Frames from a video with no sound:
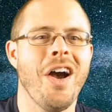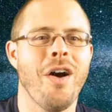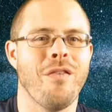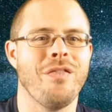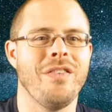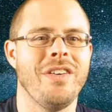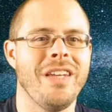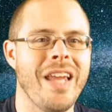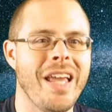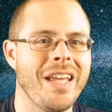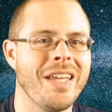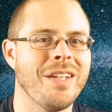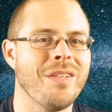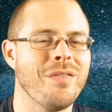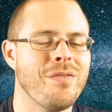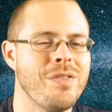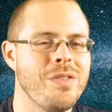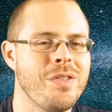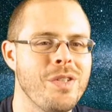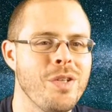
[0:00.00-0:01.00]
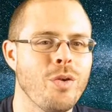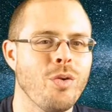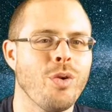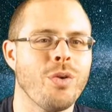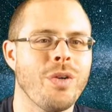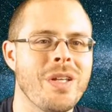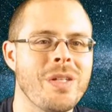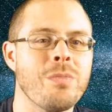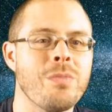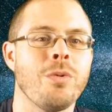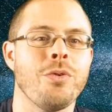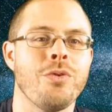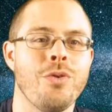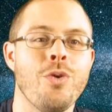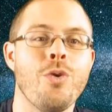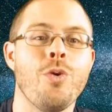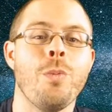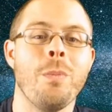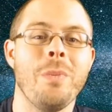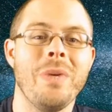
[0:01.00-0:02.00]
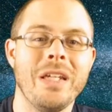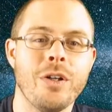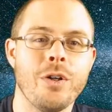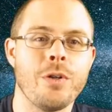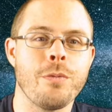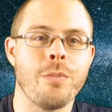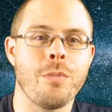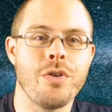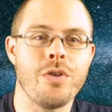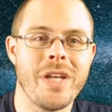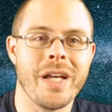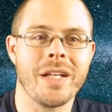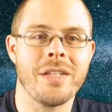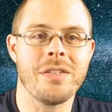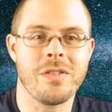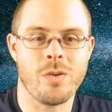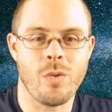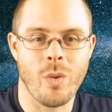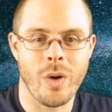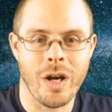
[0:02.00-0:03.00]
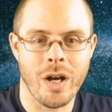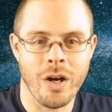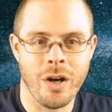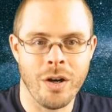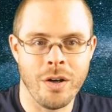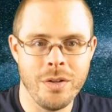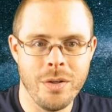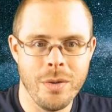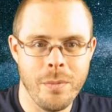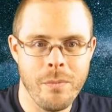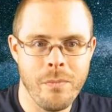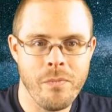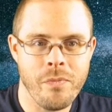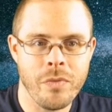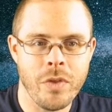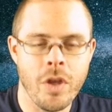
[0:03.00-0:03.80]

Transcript: of negative 0.2 meters per second squared